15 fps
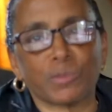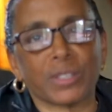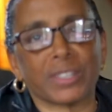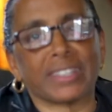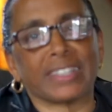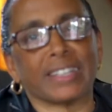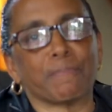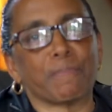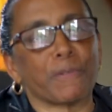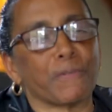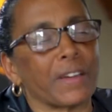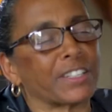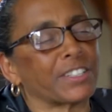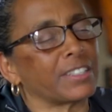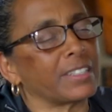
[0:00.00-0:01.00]
with the uh,
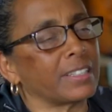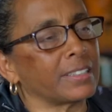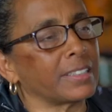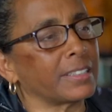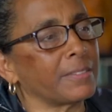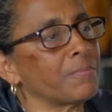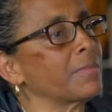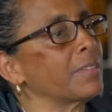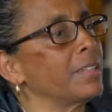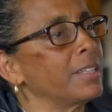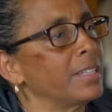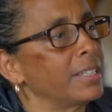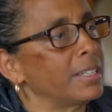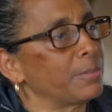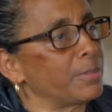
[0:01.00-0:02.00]
Perfection Healing,
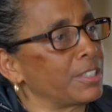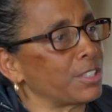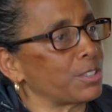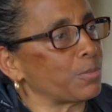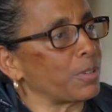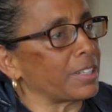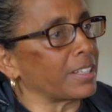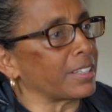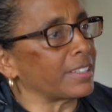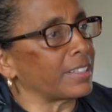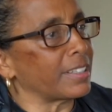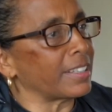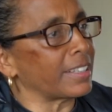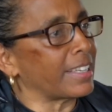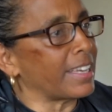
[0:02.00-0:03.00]
and we just want to
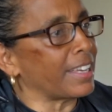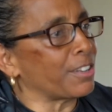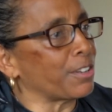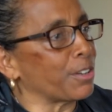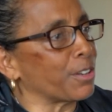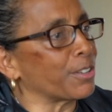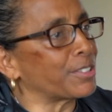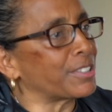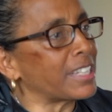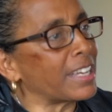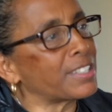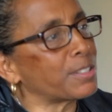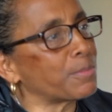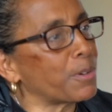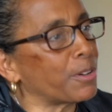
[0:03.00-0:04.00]
get her
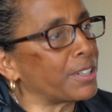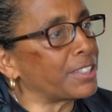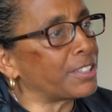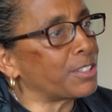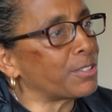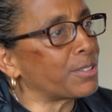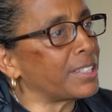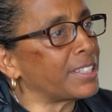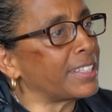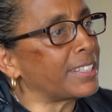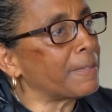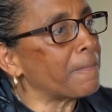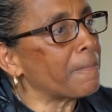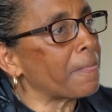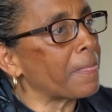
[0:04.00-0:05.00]
testimony to
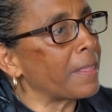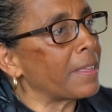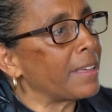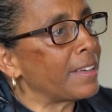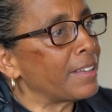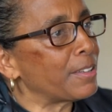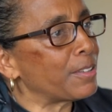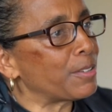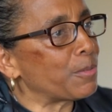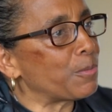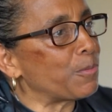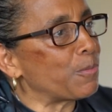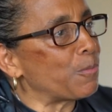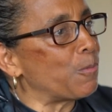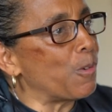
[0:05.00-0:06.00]
the
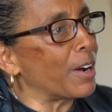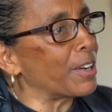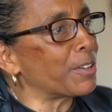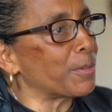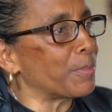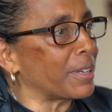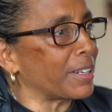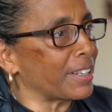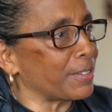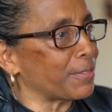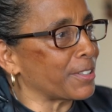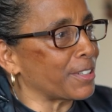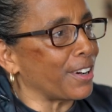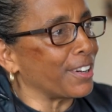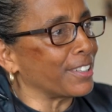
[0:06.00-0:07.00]
wonderment
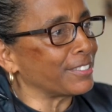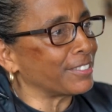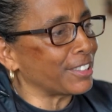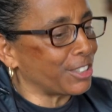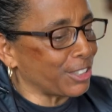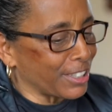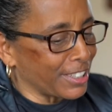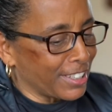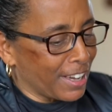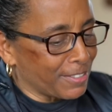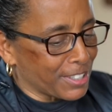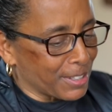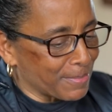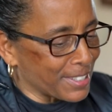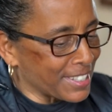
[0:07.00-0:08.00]
of it all. LaJoy, you have
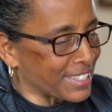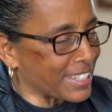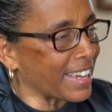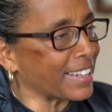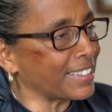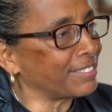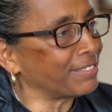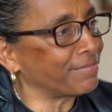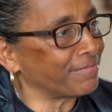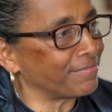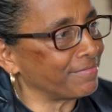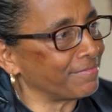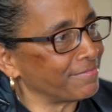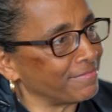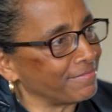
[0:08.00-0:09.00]
something to say?
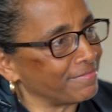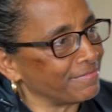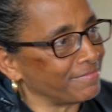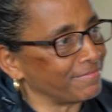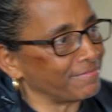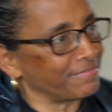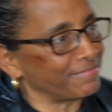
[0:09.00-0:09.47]
Yeah,